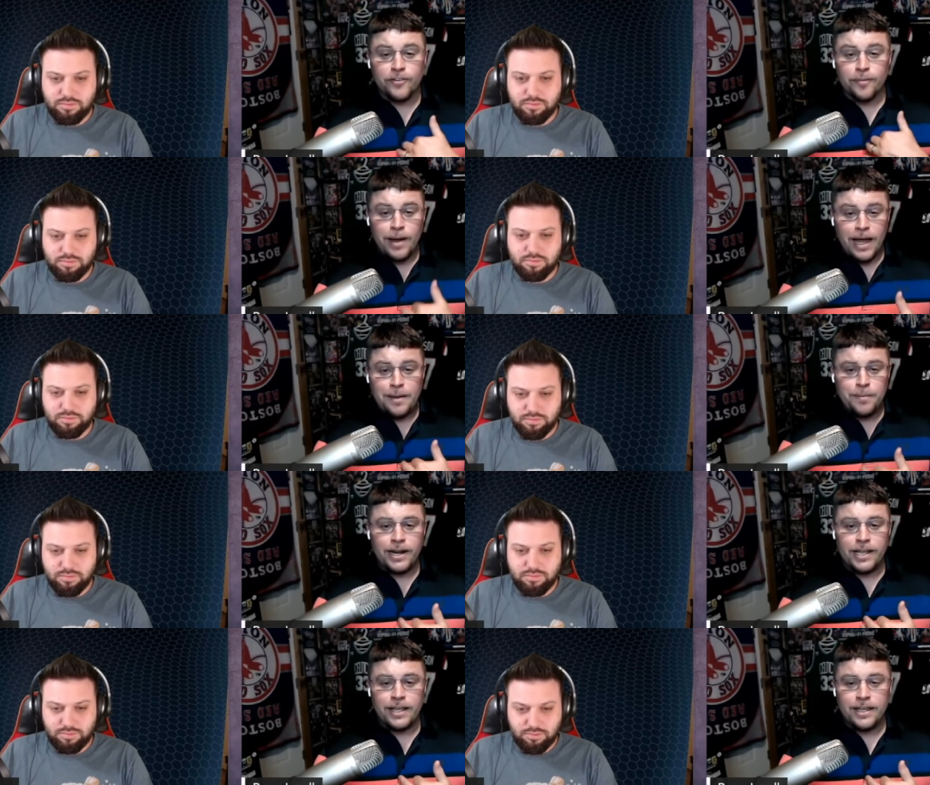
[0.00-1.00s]
Speaker 1: And for
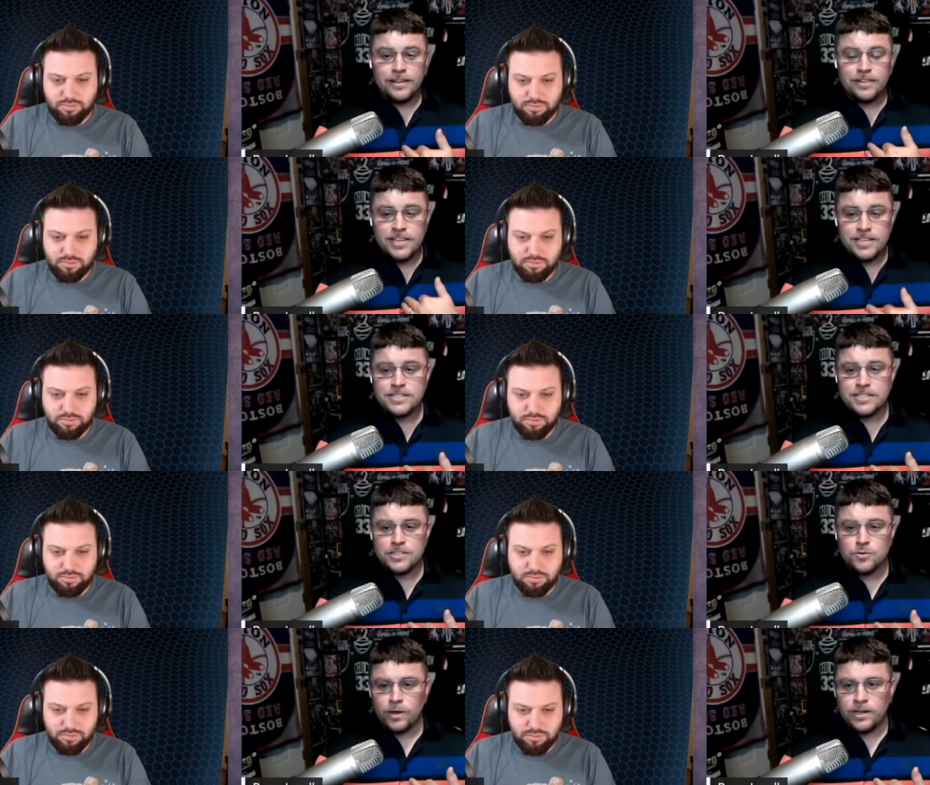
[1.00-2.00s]
my money,
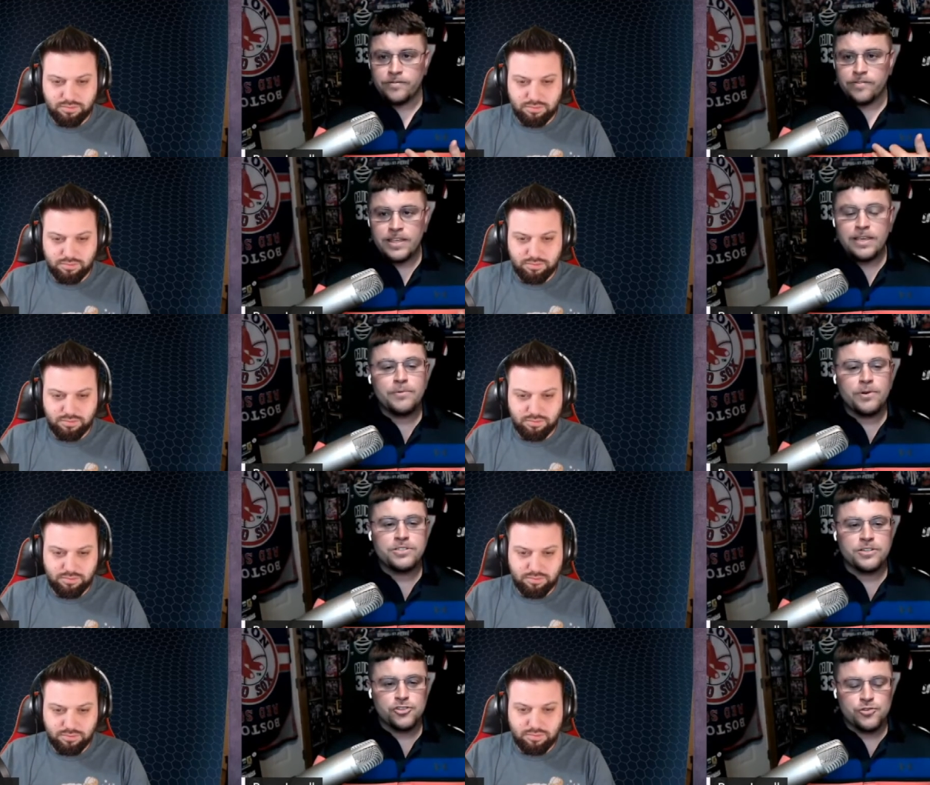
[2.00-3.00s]
this is one of the
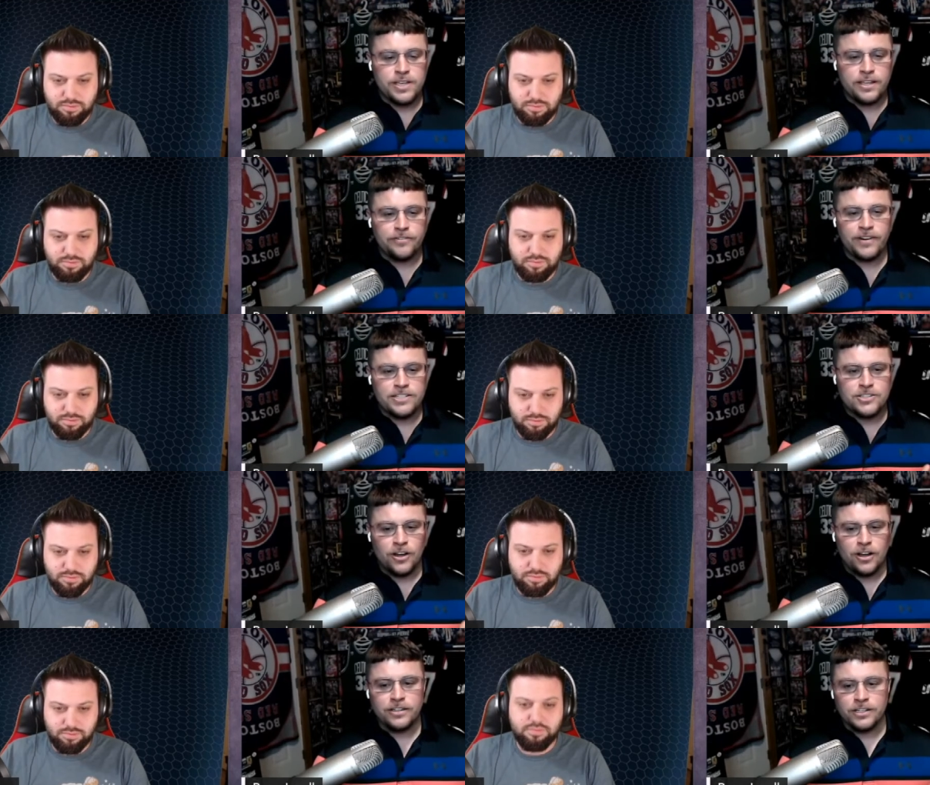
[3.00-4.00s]
most intriguing
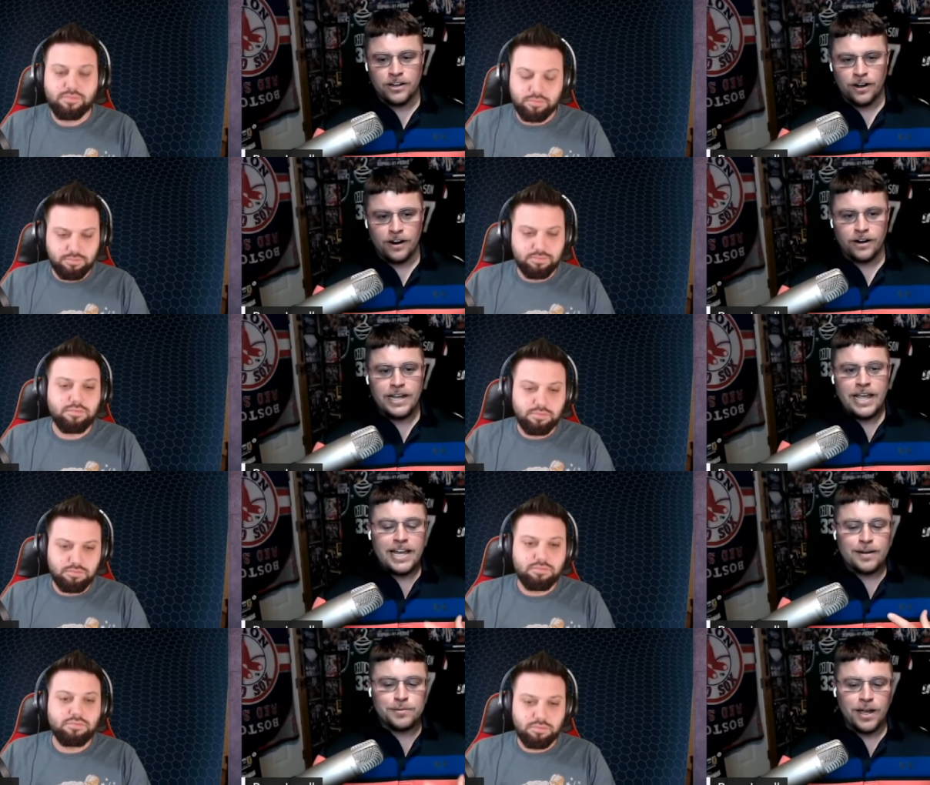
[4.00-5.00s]
fights on the card.
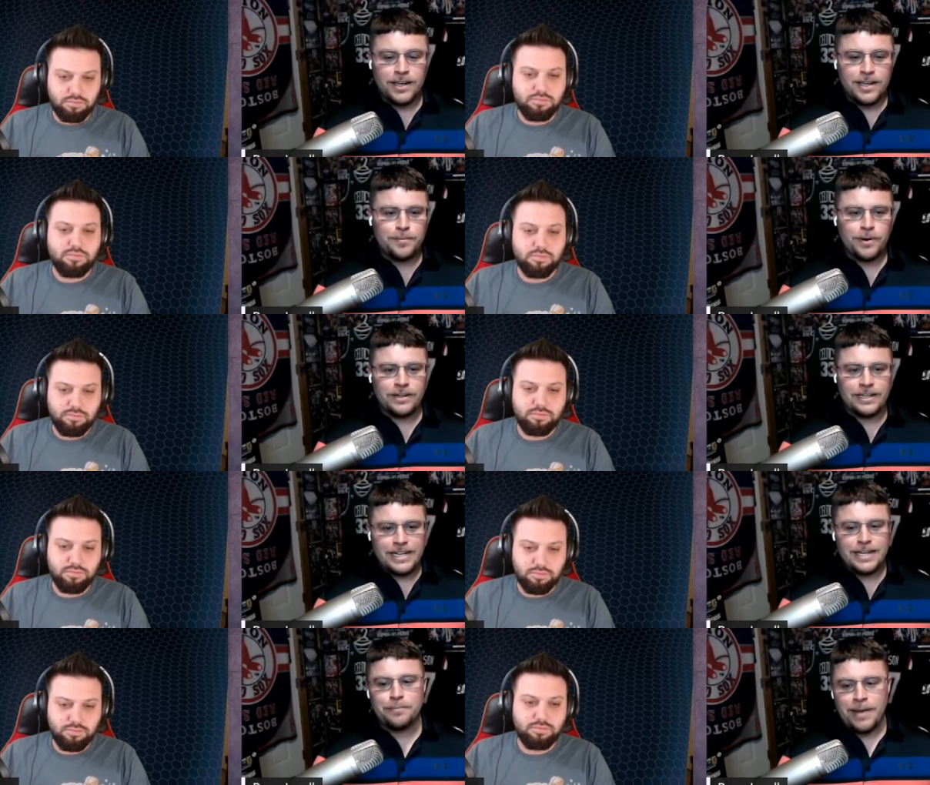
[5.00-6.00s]
And I'm talking
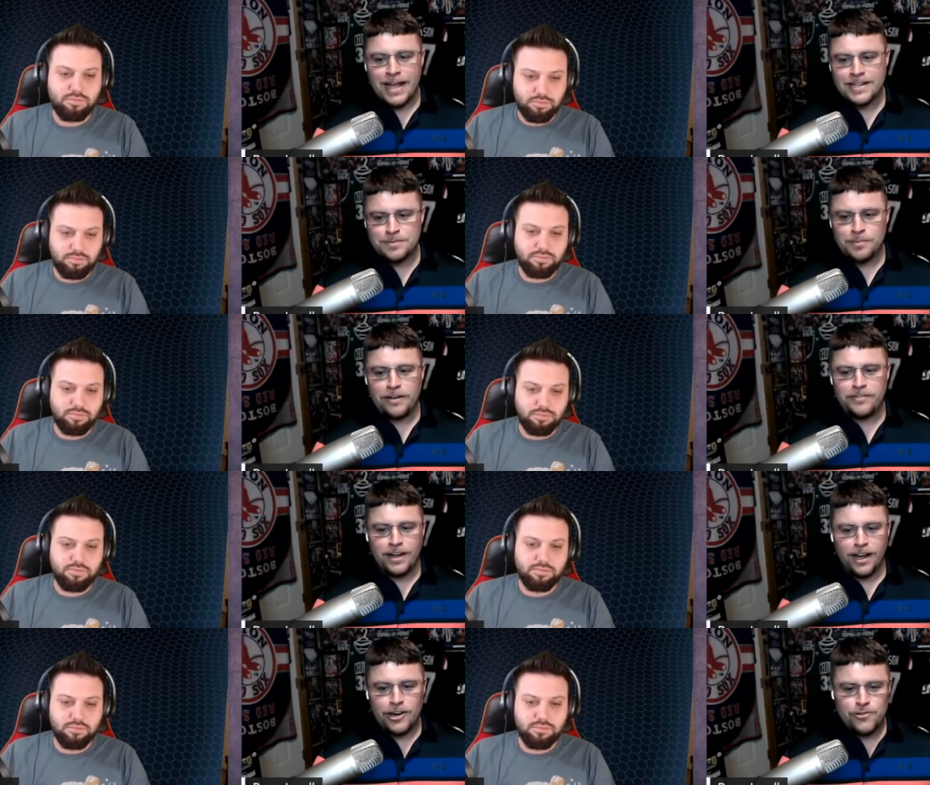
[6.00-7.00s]
about Nick
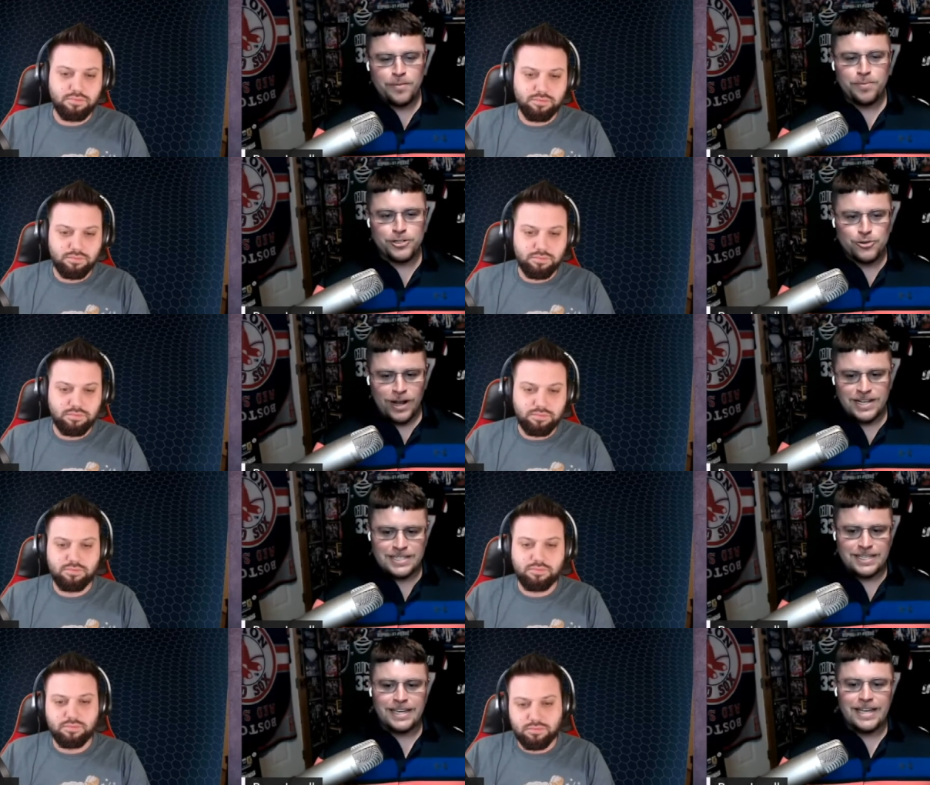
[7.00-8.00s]
Maximov and Andre
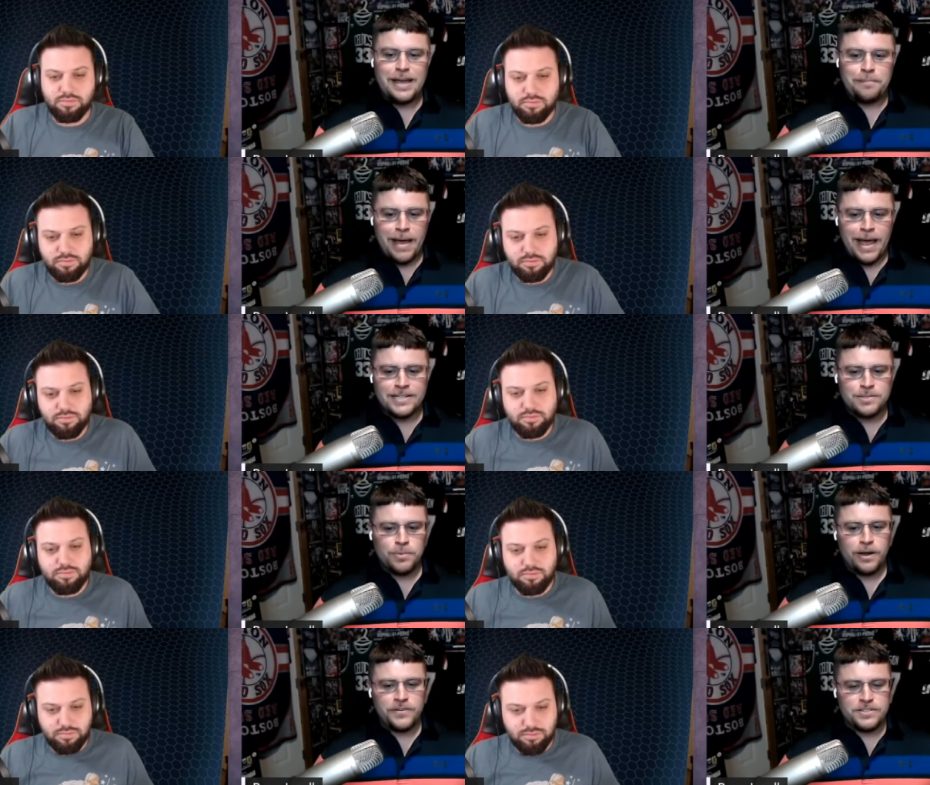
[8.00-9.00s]
Petroski.
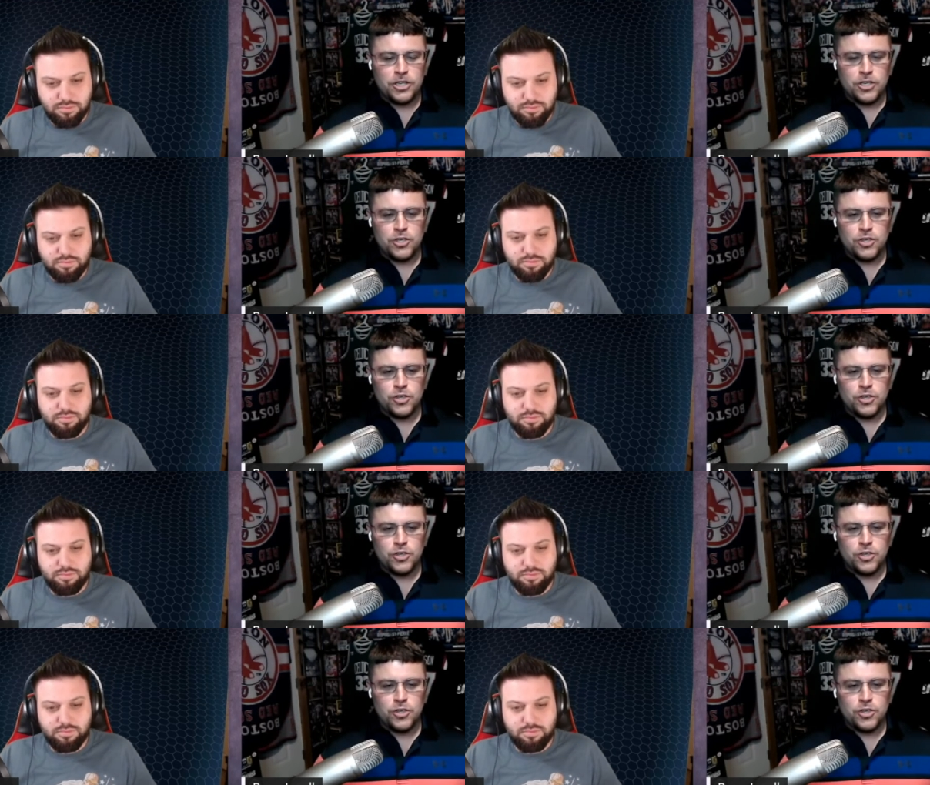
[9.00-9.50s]
Maximov is a